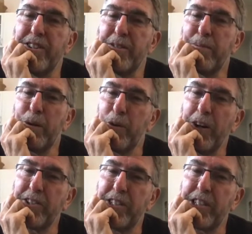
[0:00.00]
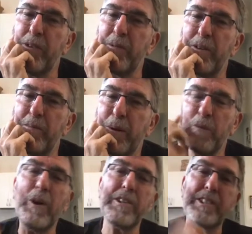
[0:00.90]
Paul writes
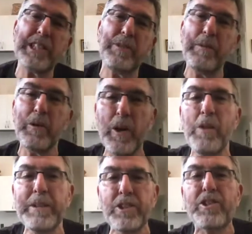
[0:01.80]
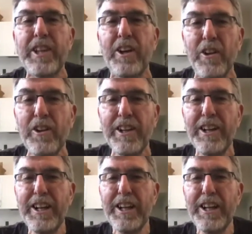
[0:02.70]
this from a Roman cell